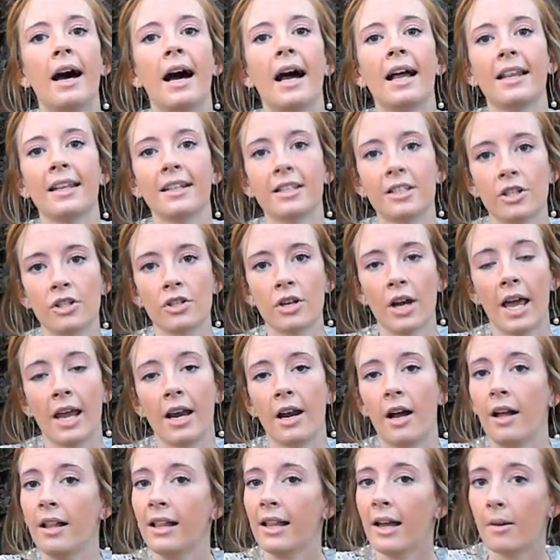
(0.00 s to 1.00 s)
I like to try
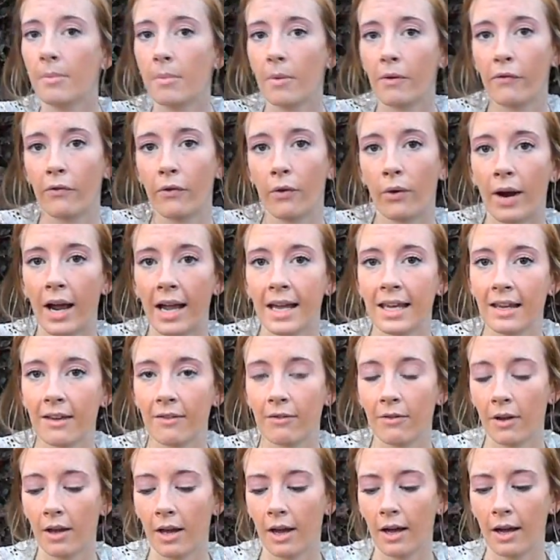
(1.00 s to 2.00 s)
it all out before I
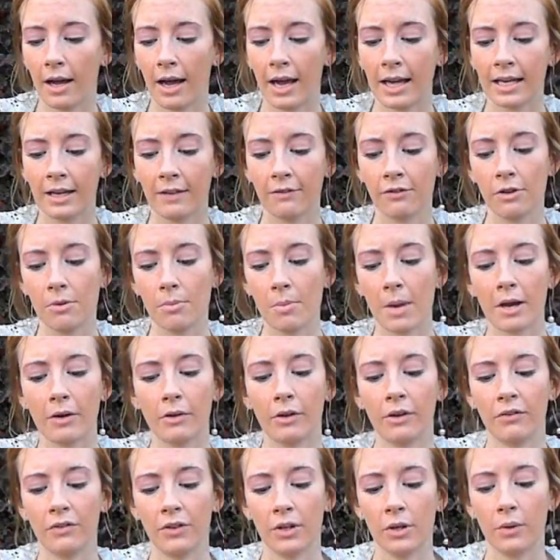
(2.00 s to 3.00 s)
give you my
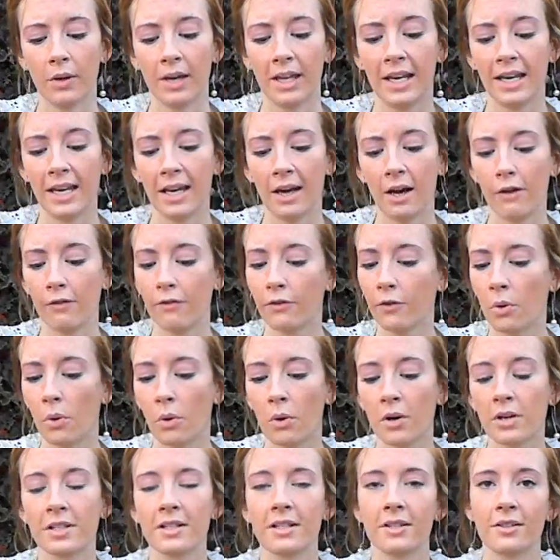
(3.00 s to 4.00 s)
review. And of
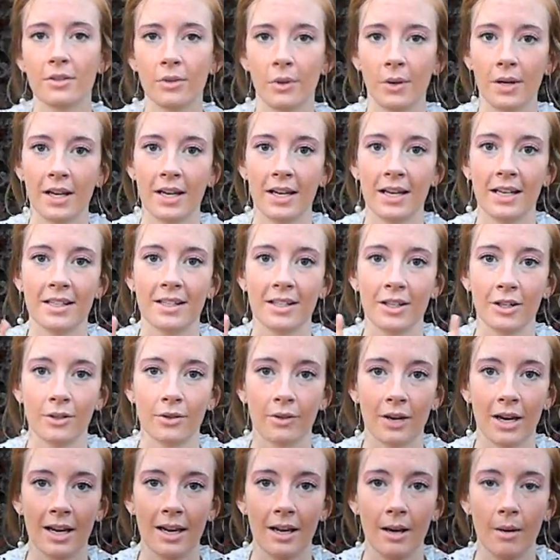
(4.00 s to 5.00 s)
course, Zoya is a
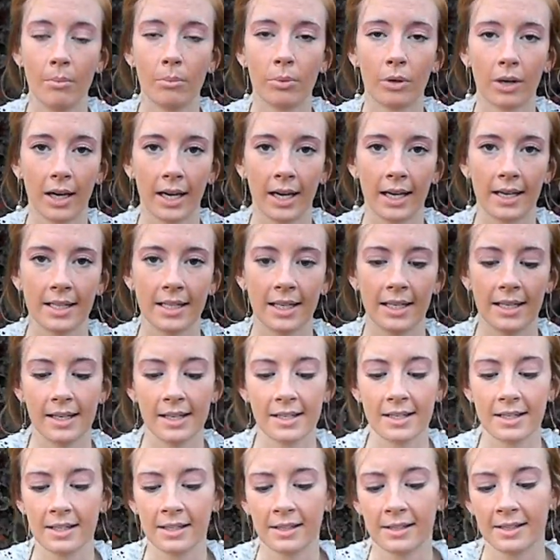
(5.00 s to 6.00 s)
great brand, and
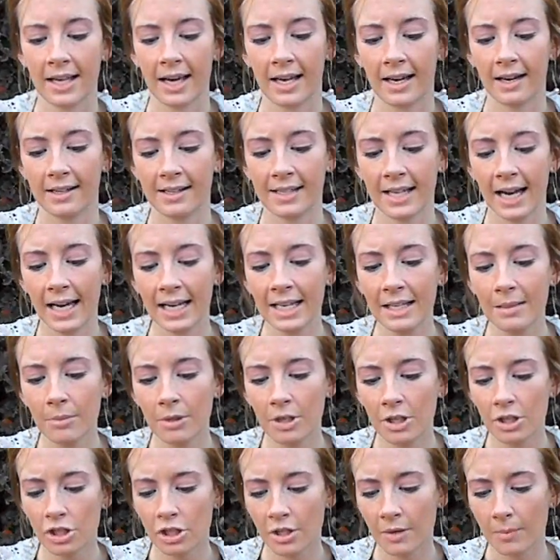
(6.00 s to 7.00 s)
this has got a tiny
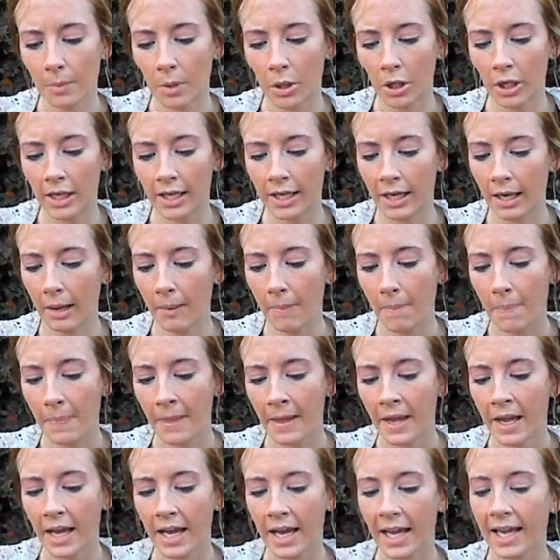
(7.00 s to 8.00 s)
bit of shimmer in it,
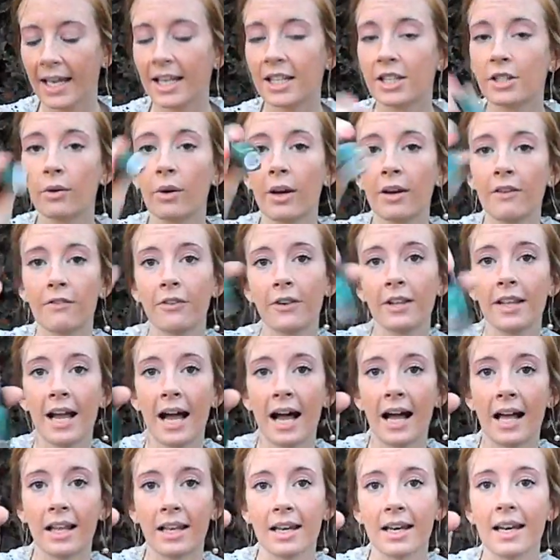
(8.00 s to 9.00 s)
and it's great for the
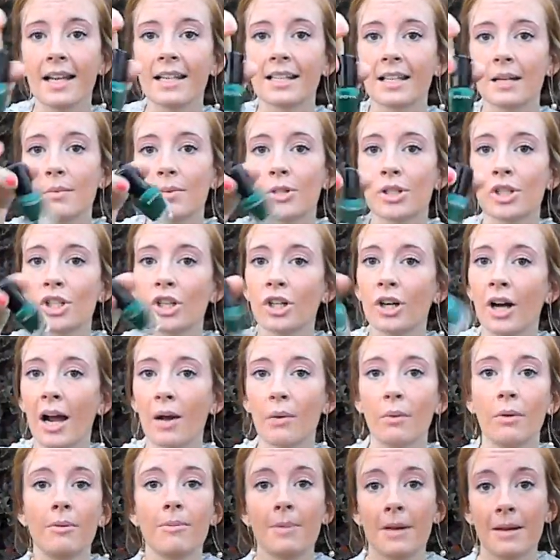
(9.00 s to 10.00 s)
holidays. I'm sure I
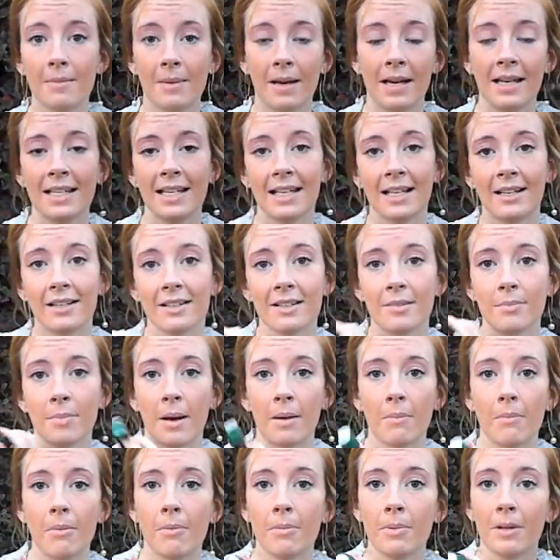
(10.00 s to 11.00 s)
will paint my nails
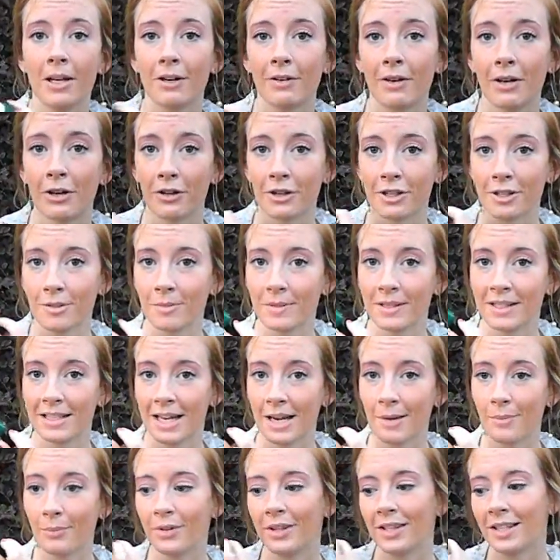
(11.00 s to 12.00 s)
probably around Christmas
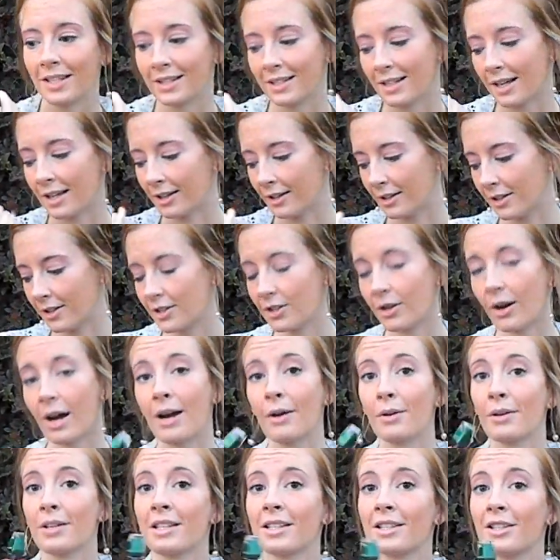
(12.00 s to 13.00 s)
time with this color. So
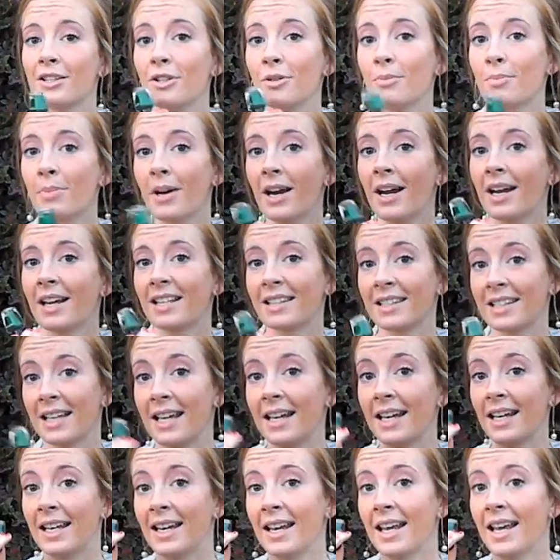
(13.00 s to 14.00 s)
I was super
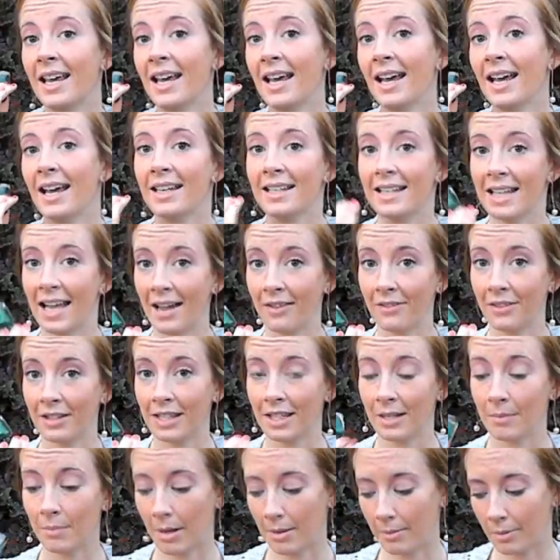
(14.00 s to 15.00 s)
excited to have
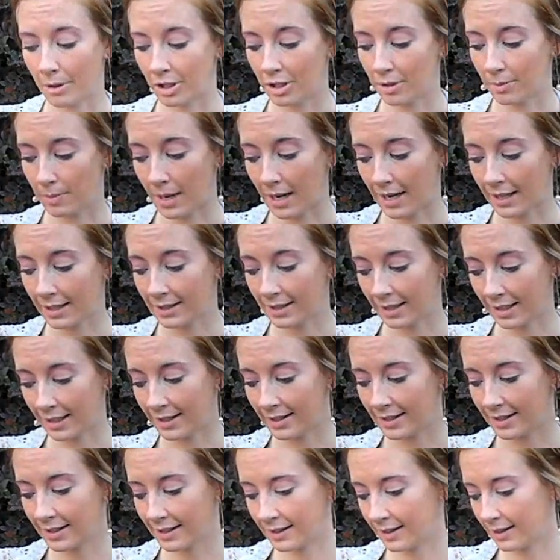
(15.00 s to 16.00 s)
this in my Birchbox.
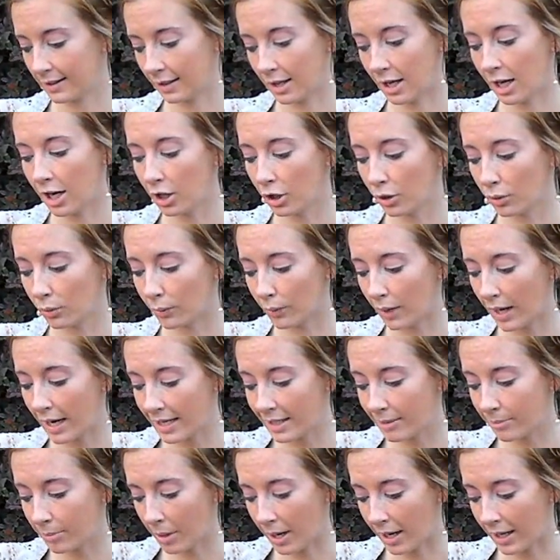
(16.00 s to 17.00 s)
It's a
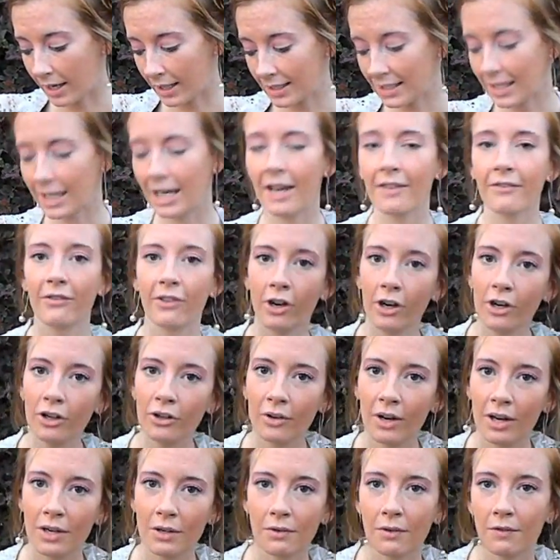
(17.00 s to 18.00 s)
great product, and I've heard
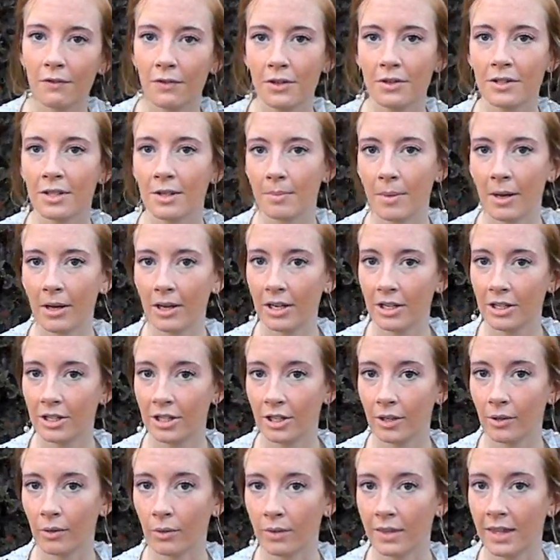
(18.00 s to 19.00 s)
great reviews about it
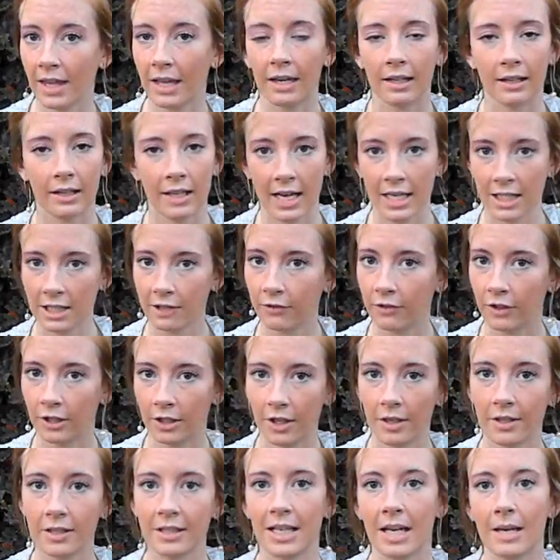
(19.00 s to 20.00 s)
too, that it lasts for a
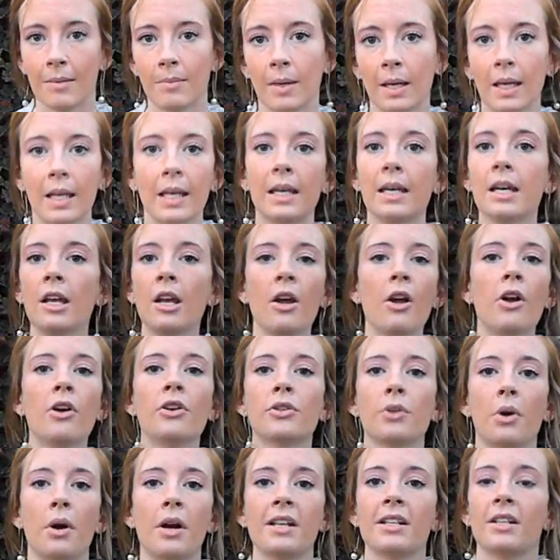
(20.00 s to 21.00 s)
long time, and
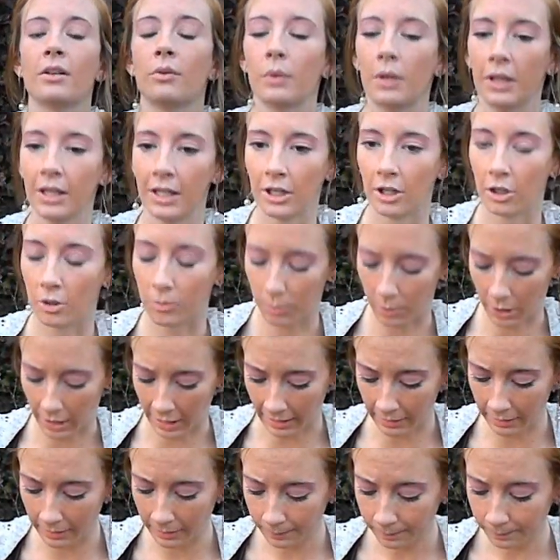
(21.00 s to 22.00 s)
Zoya is a really good
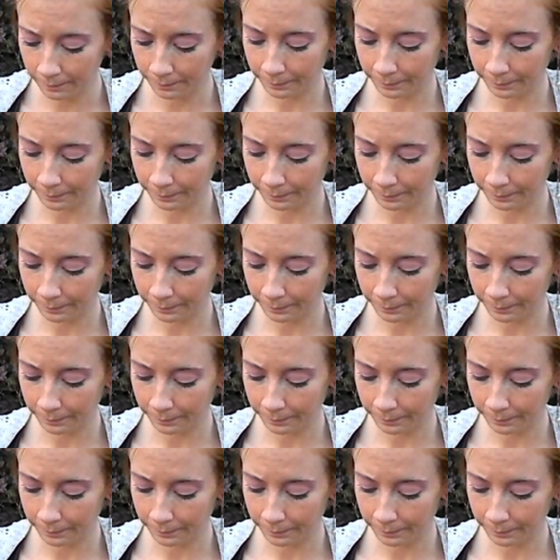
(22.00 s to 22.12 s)
brand.